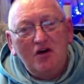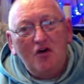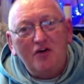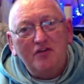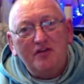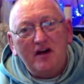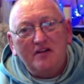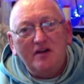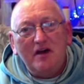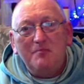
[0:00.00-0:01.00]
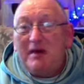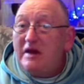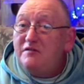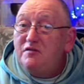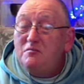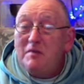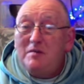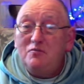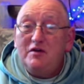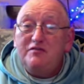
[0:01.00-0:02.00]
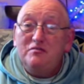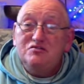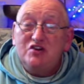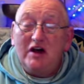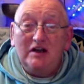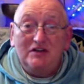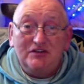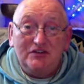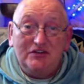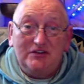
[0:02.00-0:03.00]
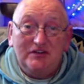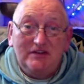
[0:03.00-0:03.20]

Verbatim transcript: or you've had a, a painful memory from childhood